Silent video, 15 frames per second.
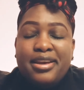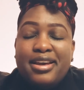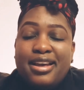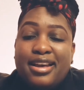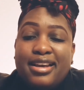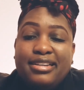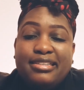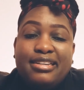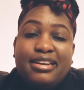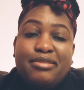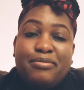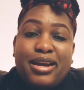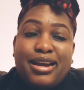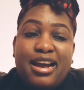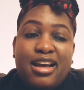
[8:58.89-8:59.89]

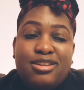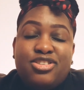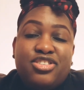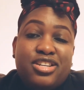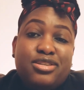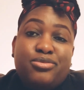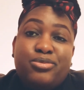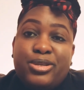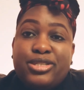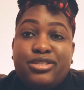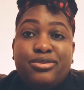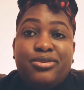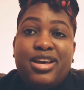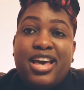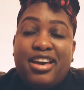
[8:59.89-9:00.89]
in my country, and we're
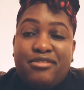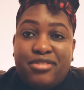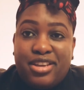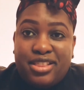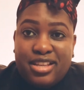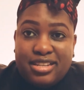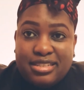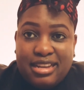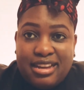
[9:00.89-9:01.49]
still having this.